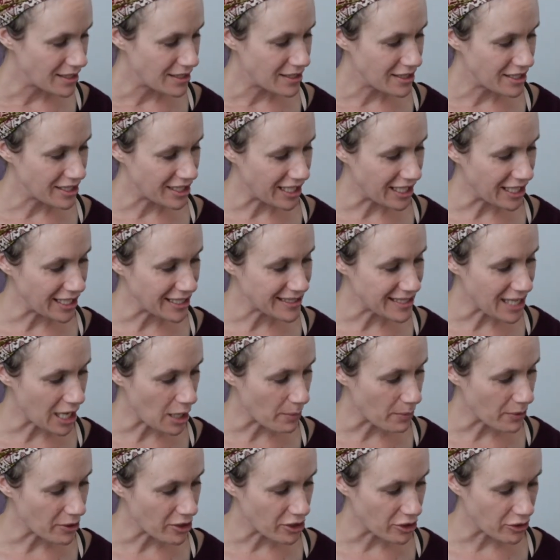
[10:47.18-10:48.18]
the king's
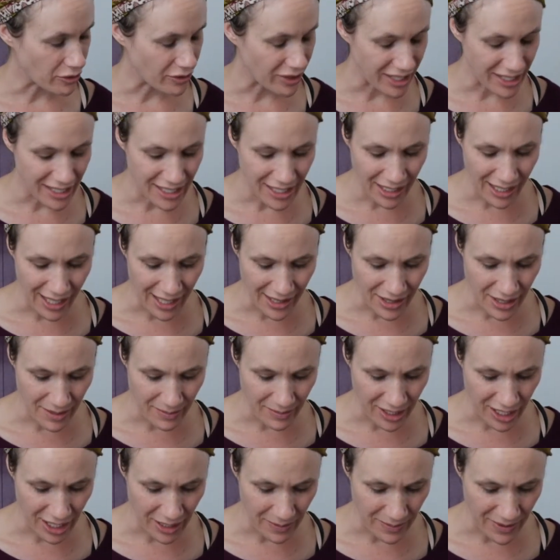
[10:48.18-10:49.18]
helper agreed to let them
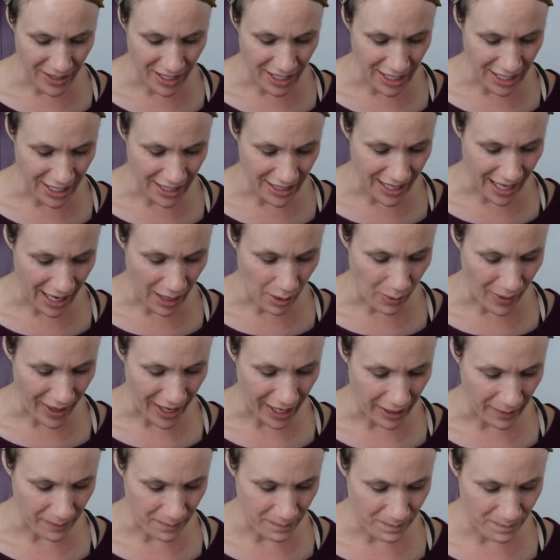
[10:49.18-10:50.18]
keep eating that
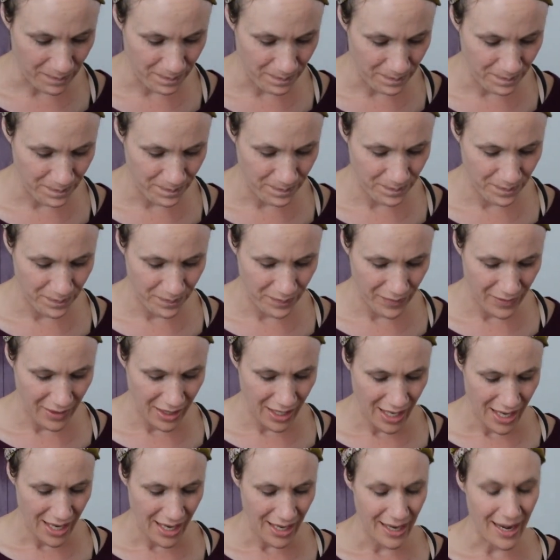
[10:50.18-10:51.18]
way.
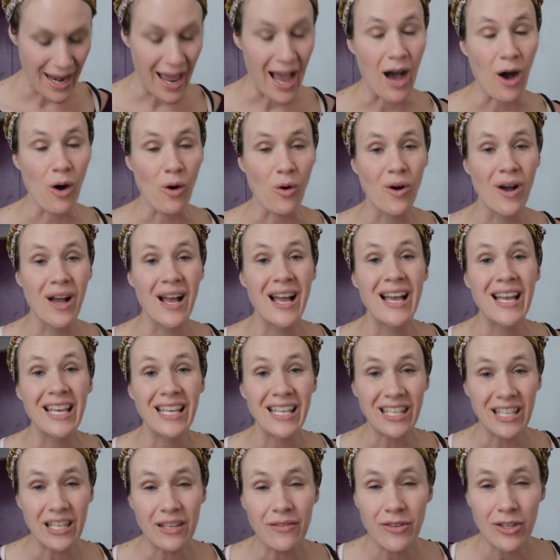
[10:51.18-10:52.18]
Now,
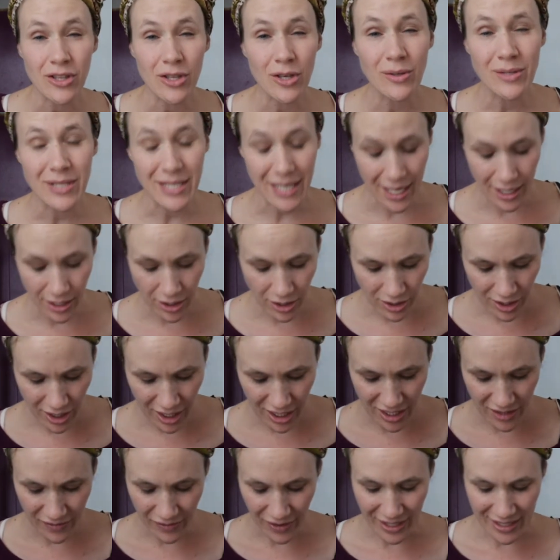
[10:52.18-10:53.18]
even though Daniel and
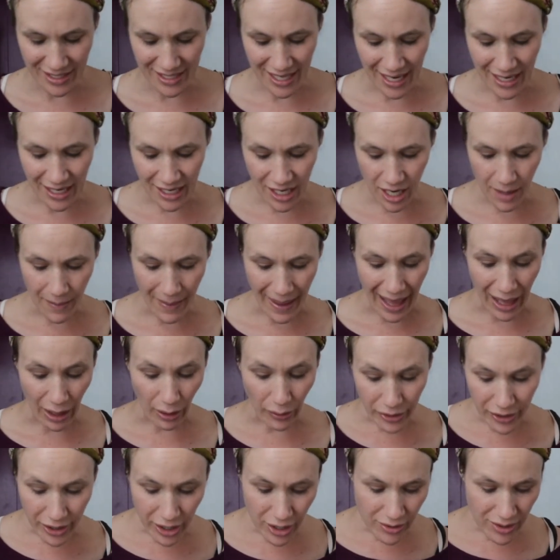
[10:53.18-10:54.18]
his friends ended up
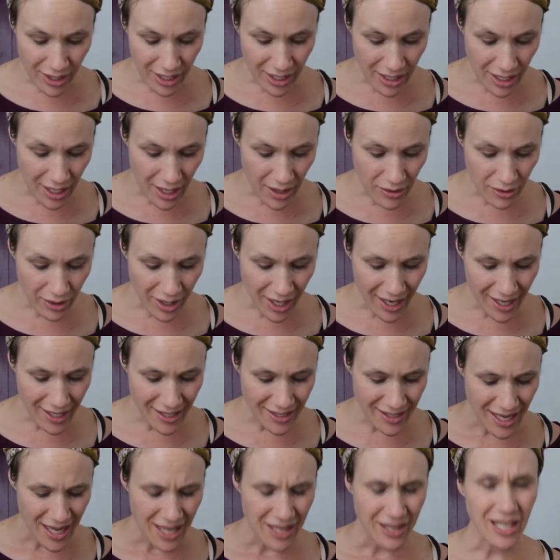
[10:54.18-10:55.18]
healthier than the other
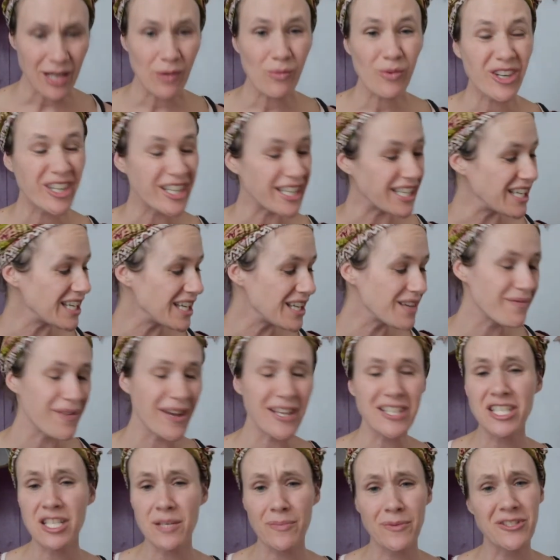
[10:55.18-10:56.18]
guys, they weren't eating
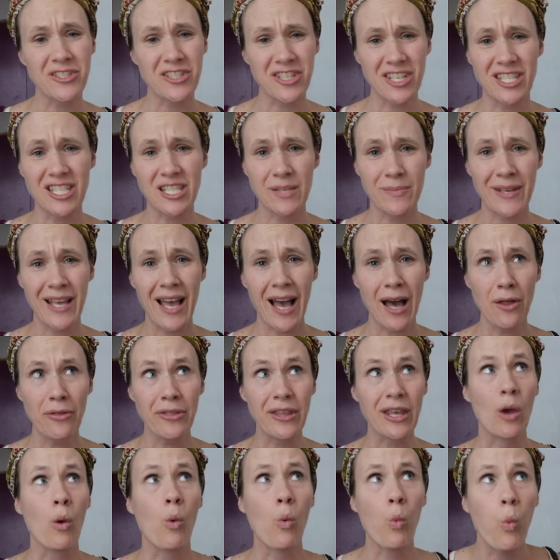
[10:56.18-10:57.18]
vegetables just to be
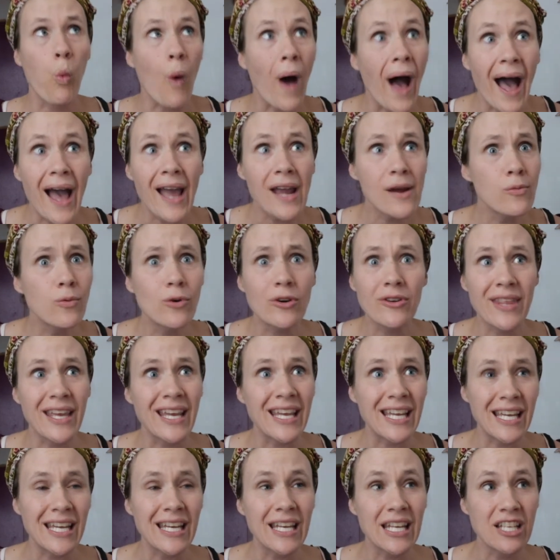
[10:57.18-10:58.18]
healthy. Why were they
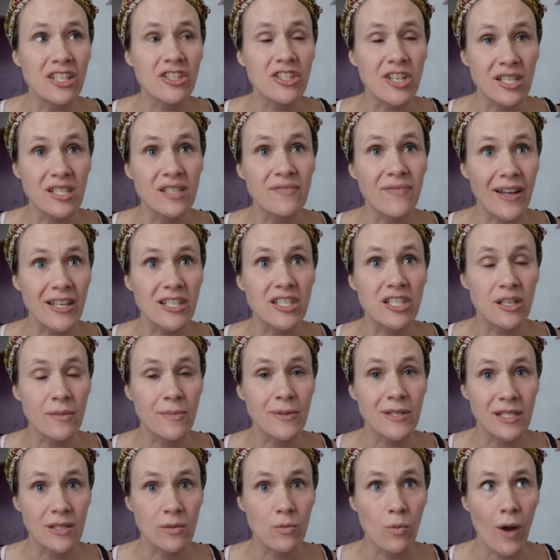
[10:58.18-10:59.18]
eating just
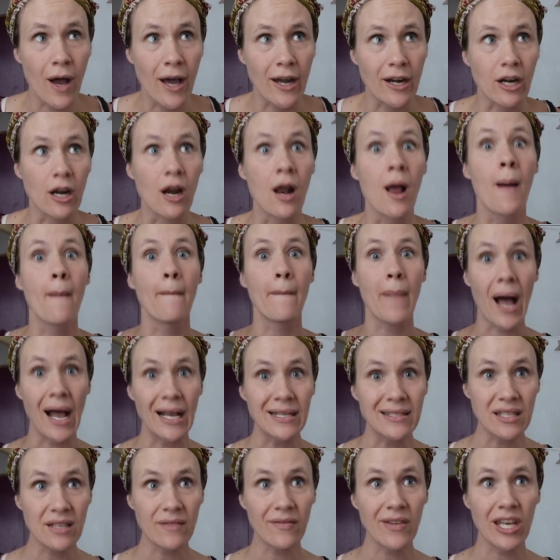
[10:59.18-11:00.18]
vegetables and water?
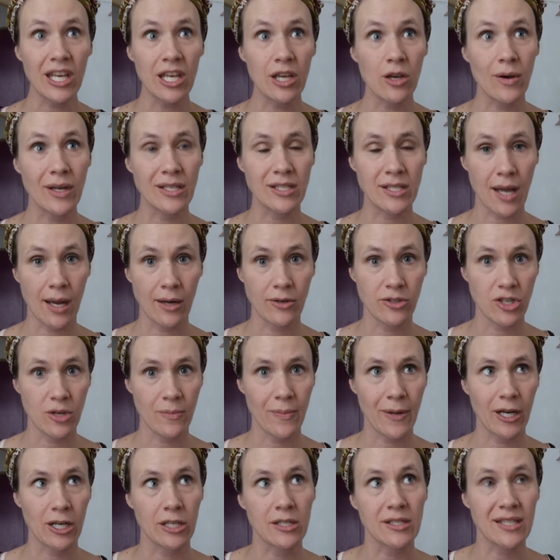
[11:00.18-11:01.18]
Pause the video and talk to your
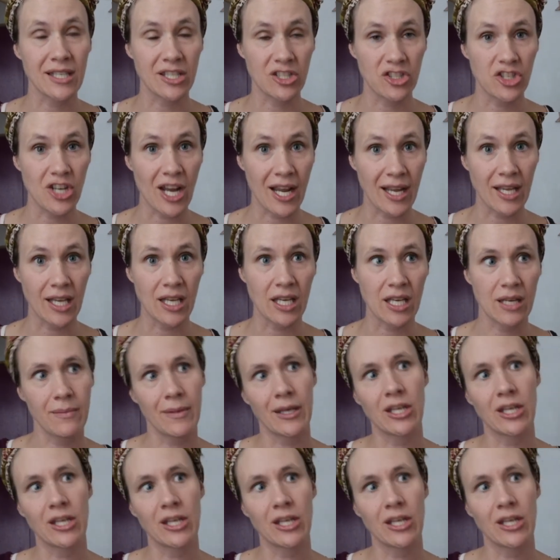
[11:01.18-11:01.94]
parents. Let's check in and